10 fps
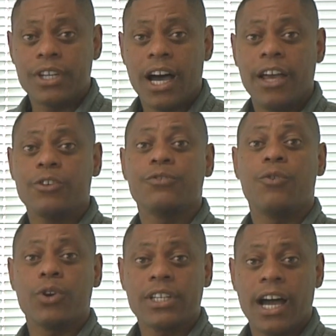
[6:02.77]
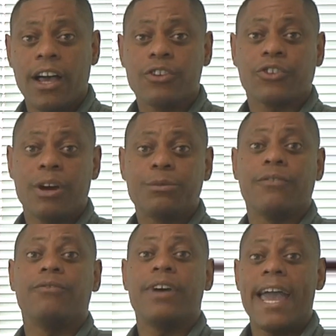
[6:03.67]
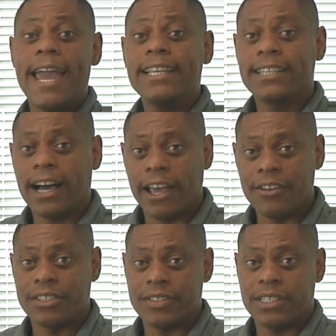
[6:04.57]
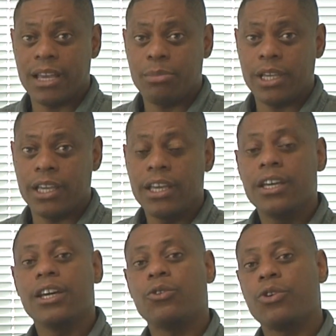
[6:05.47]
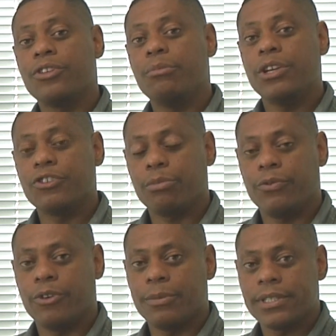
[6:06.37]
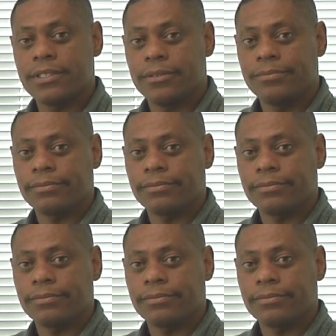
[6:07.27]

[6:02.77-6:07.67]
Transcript: tiles, four tiles, or up to eight tiles of this IP in order to meet your performance.